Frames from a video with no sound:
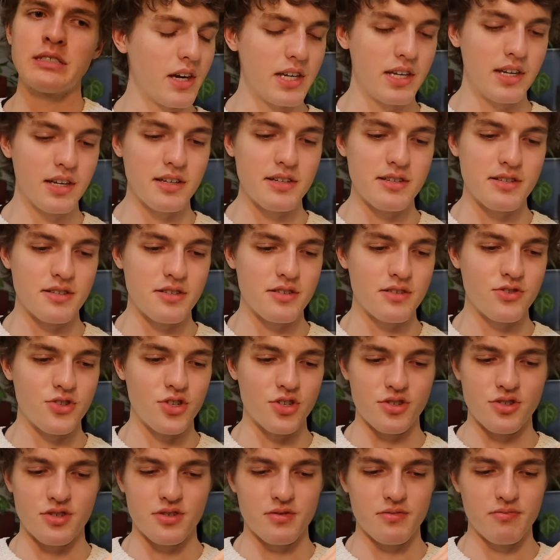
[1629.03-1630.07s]
It is
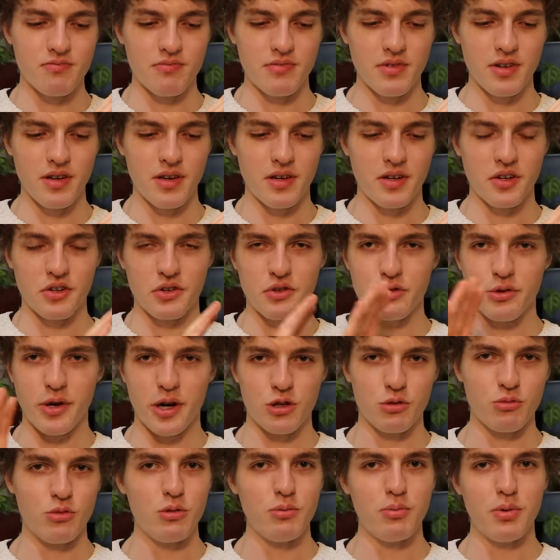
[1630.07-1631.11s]
just an
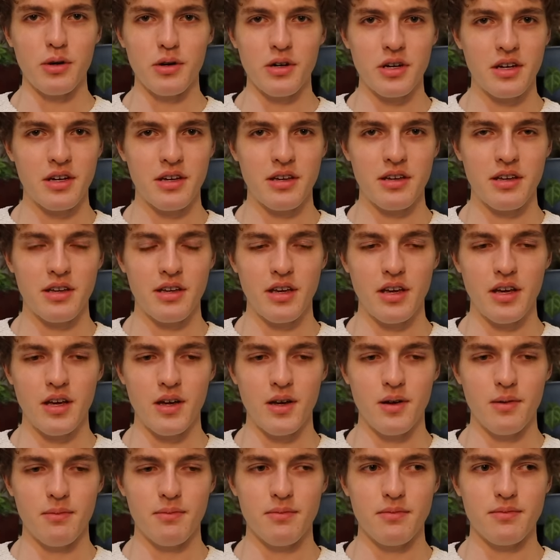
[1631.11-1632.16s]
incredible book.
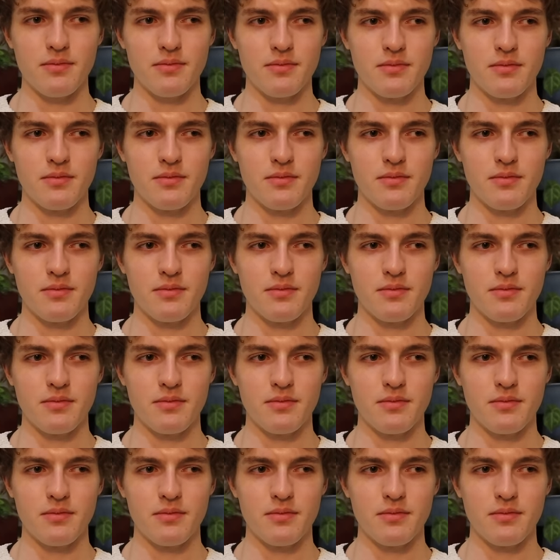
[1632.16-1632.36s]
Um,